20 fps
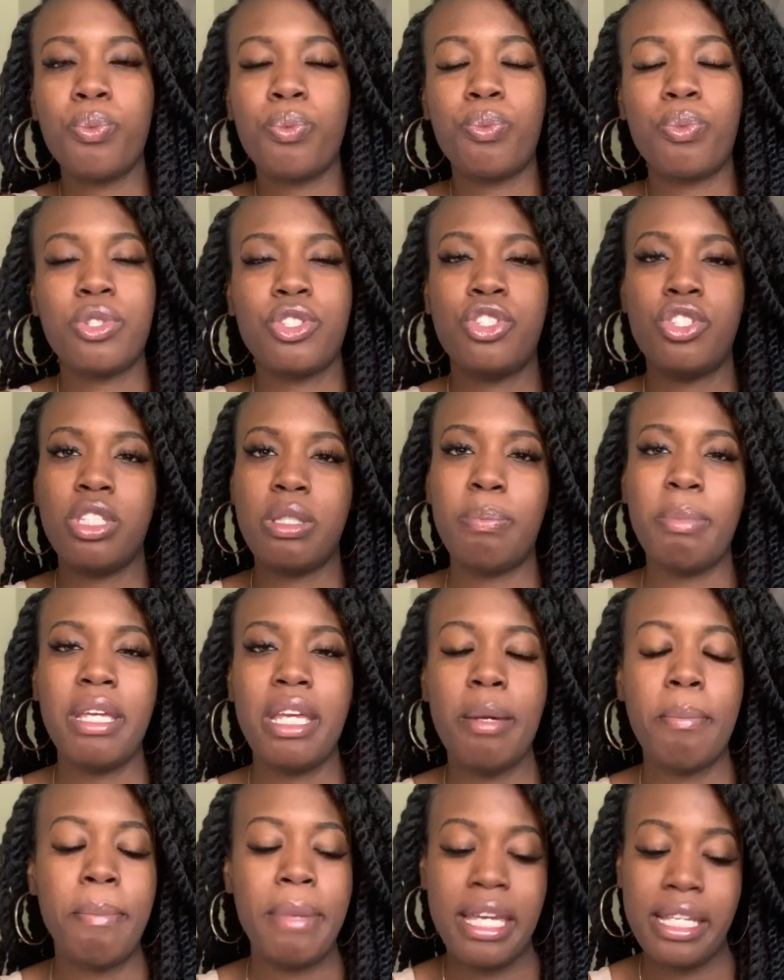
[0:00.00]
was just
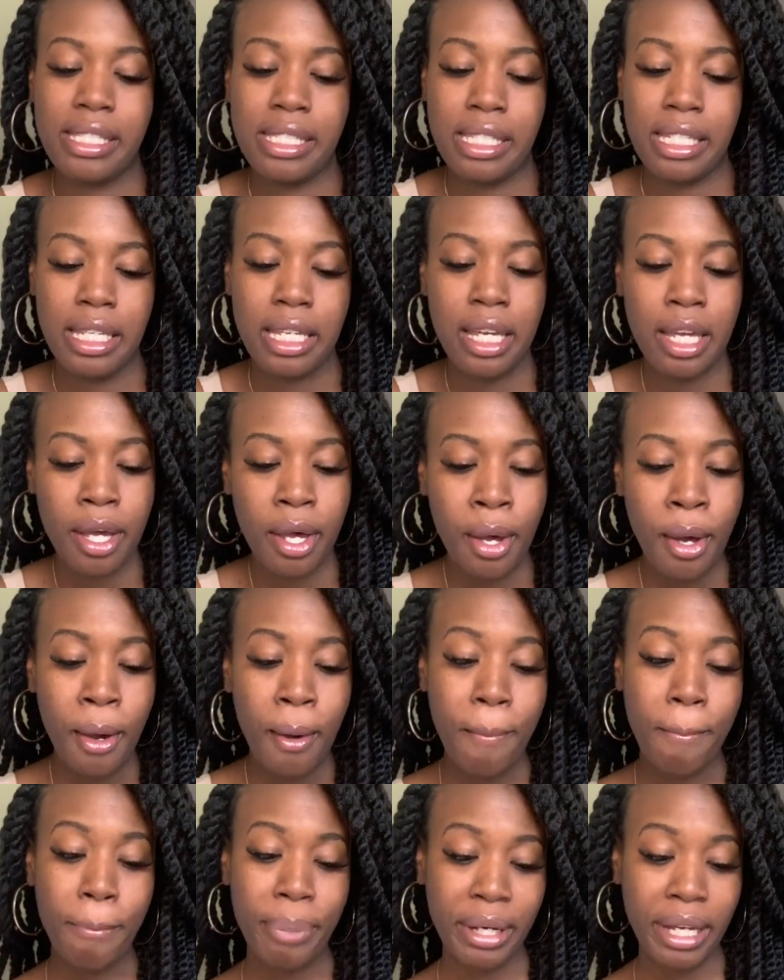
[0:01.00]
being messy.
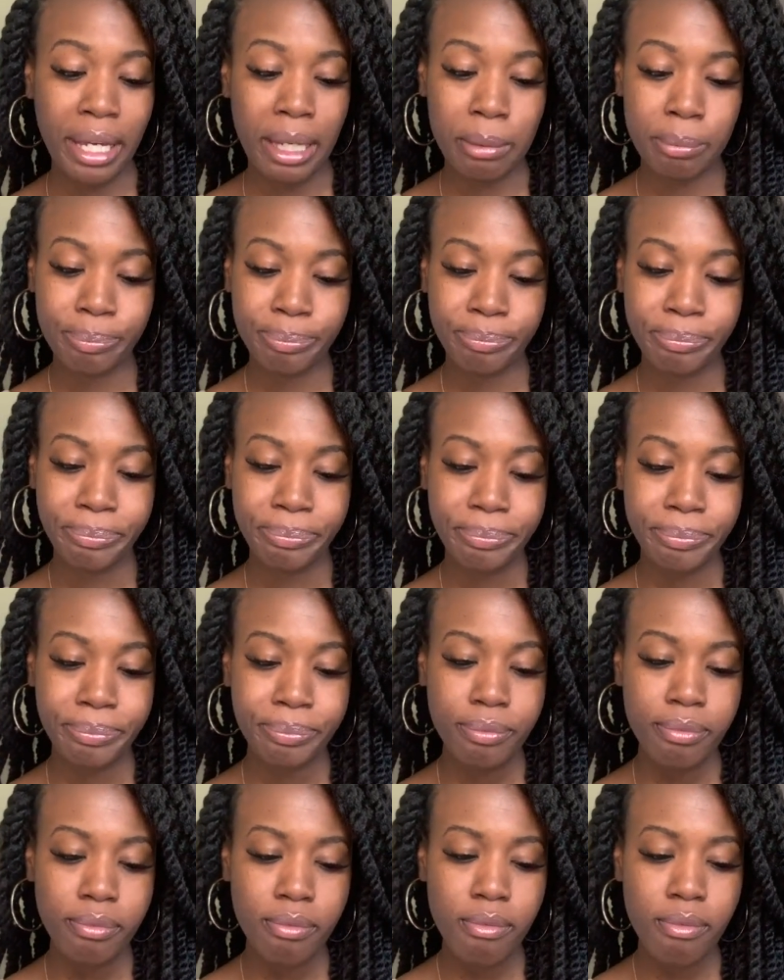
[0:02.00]
But
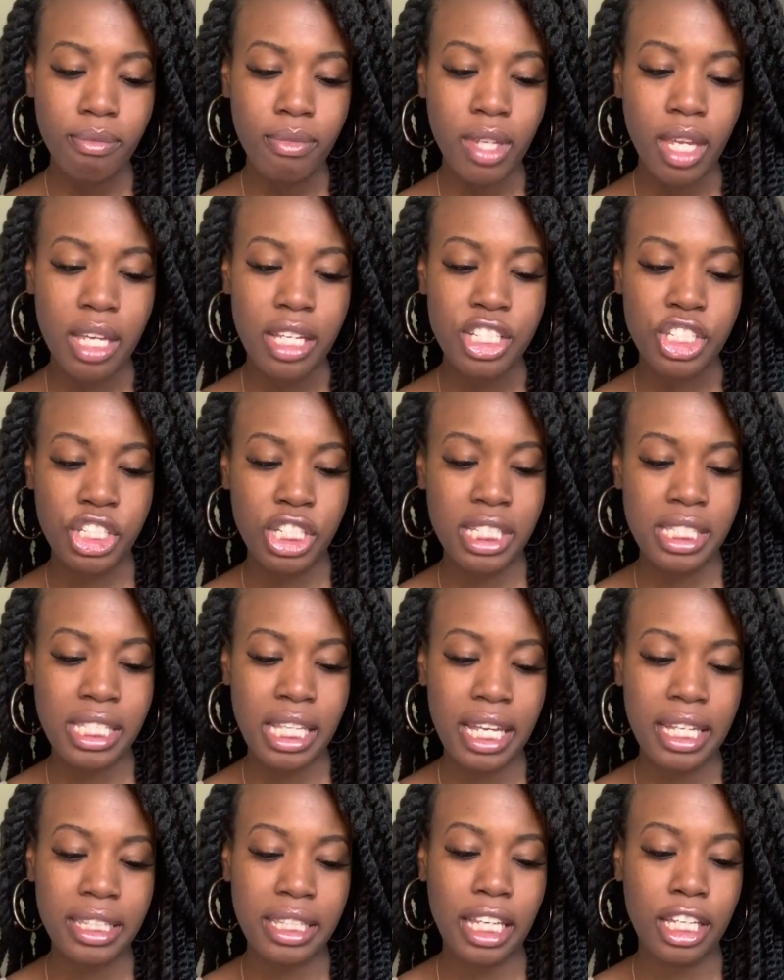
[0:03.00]
she
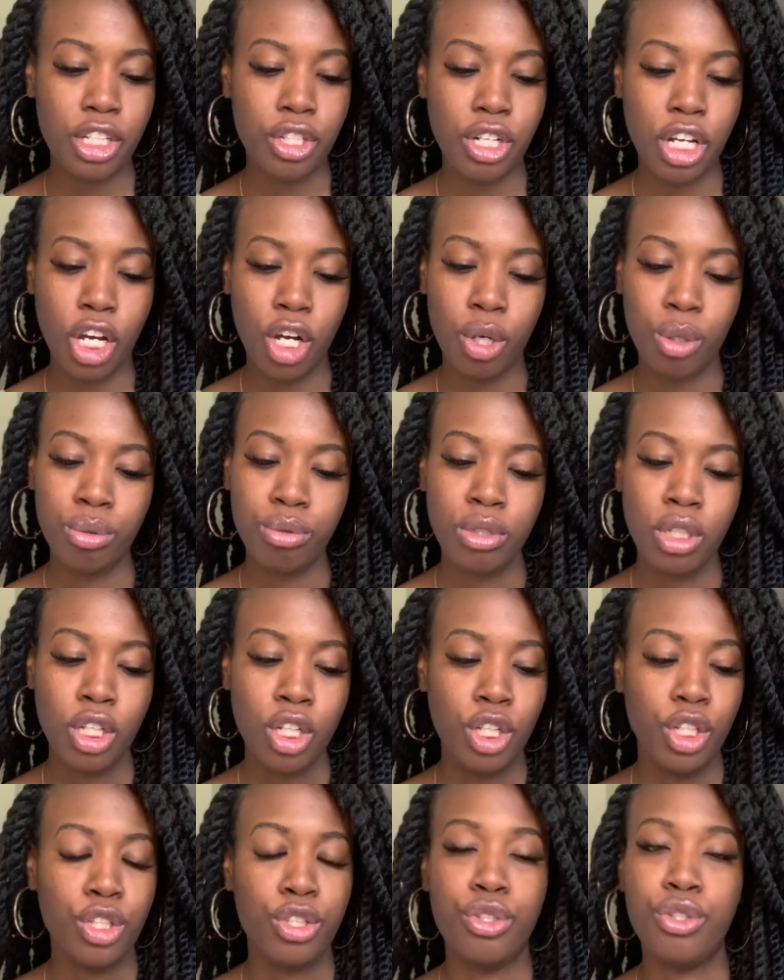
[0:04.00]
said that, you know,
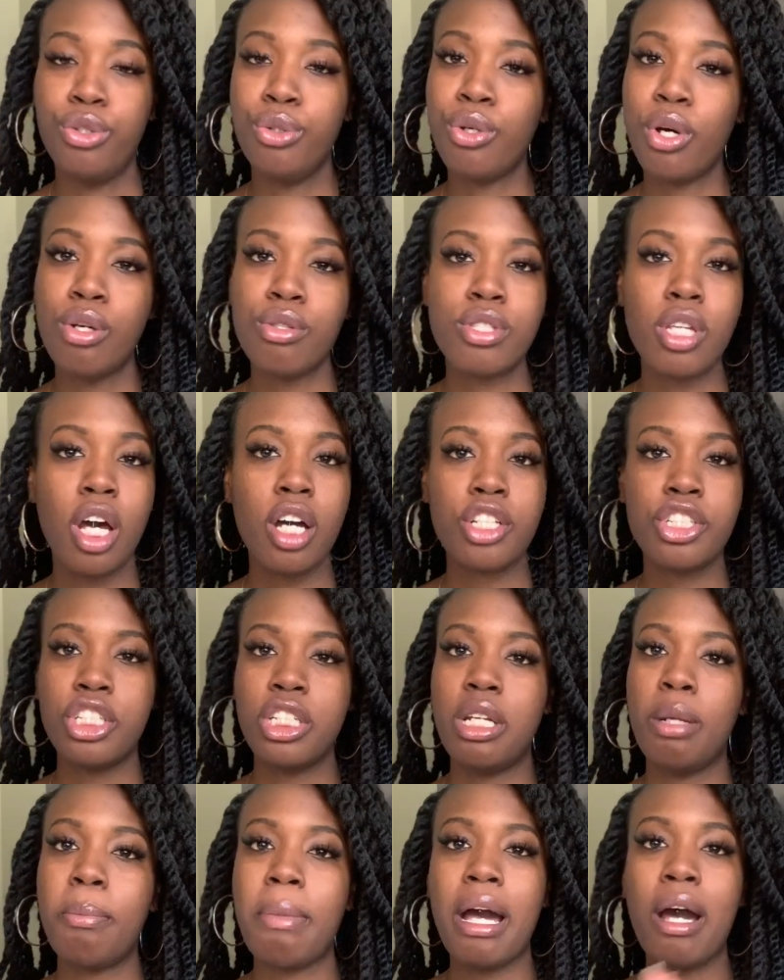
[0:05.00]
you gonna talk
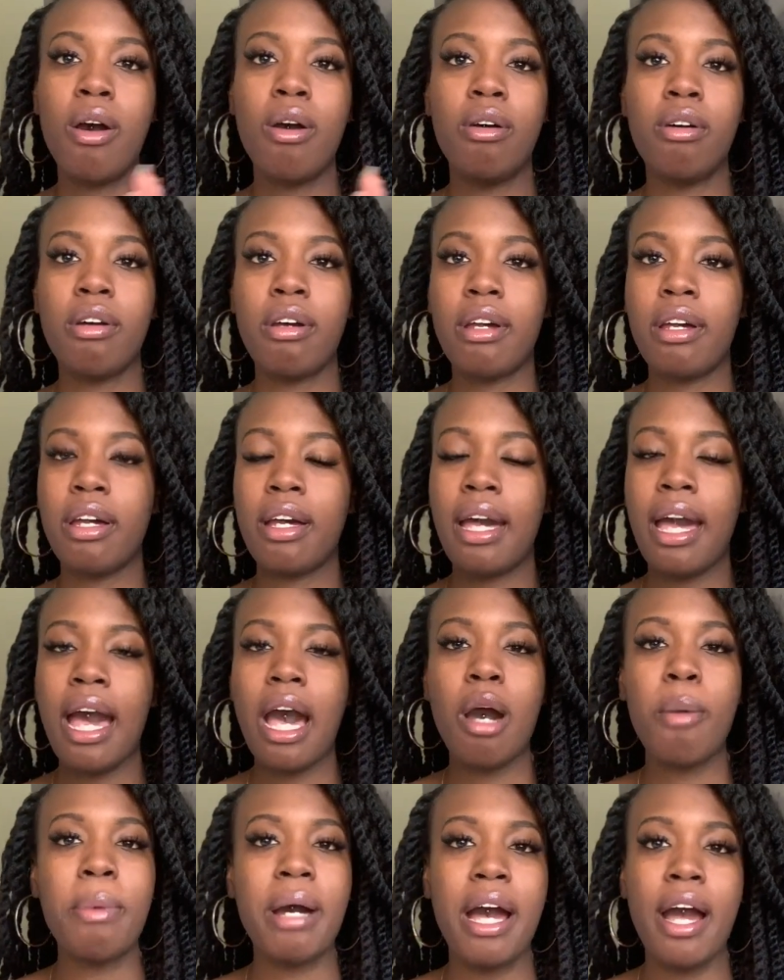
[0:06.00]
shit about
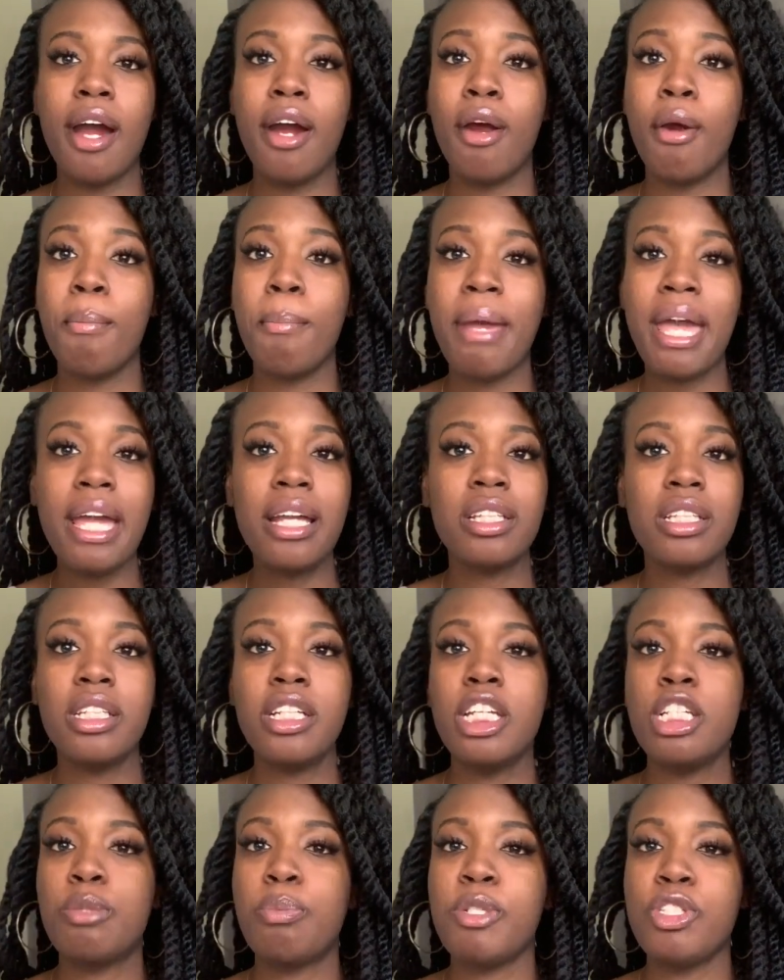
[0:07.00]
Kyle behind her back,
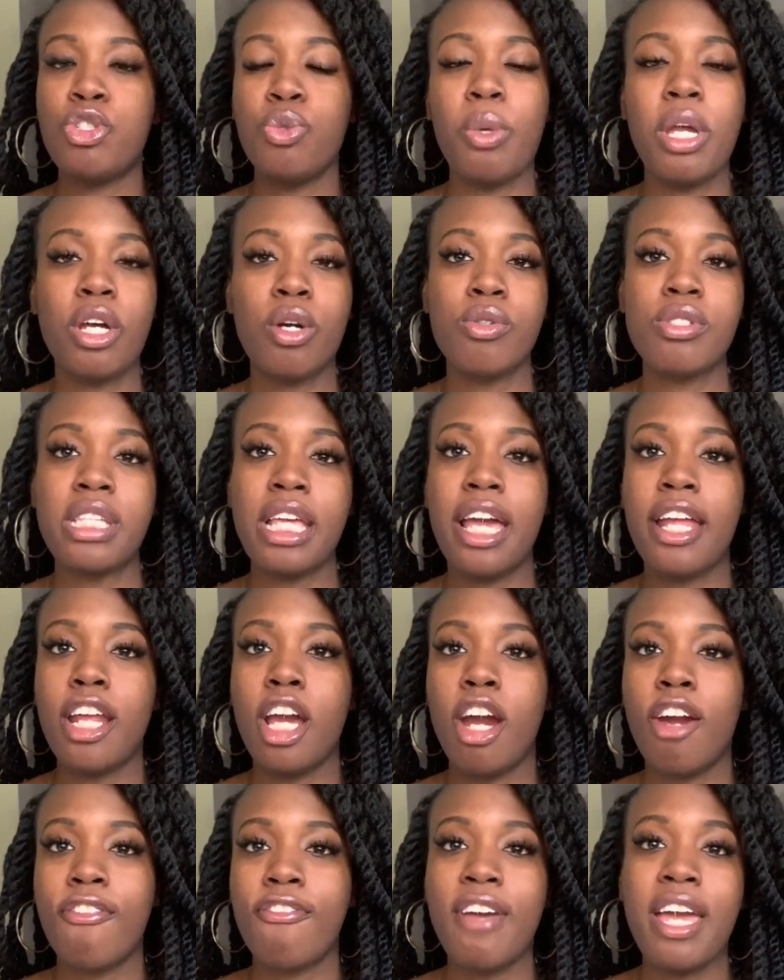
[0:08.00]
Denise, but you ain't gonna say it in
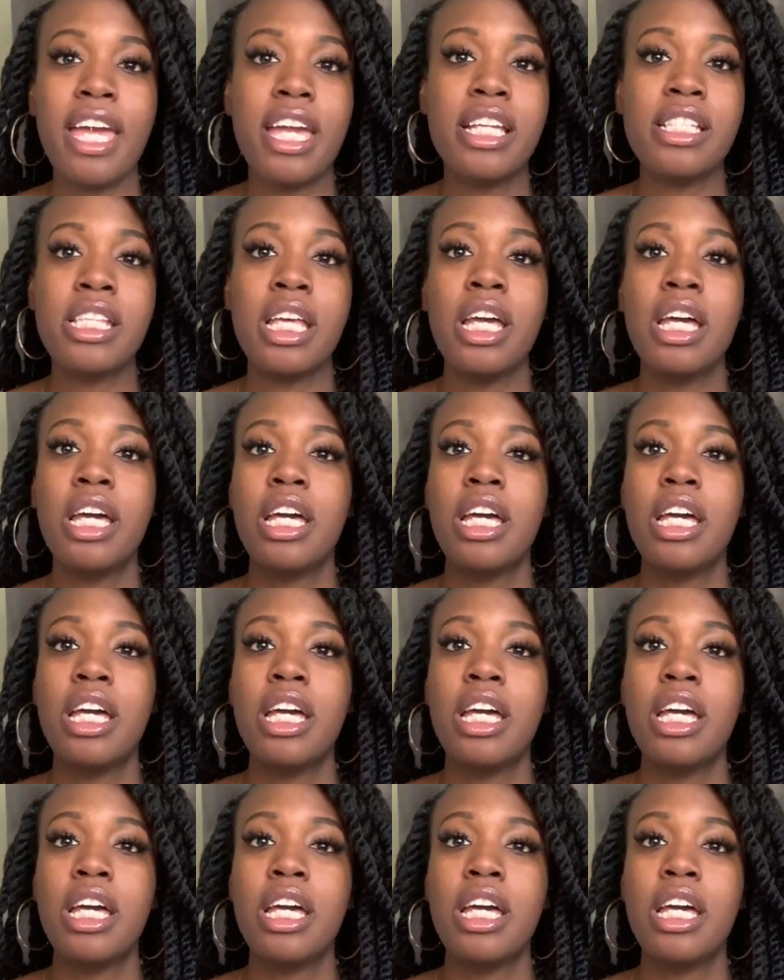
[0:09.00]
her face.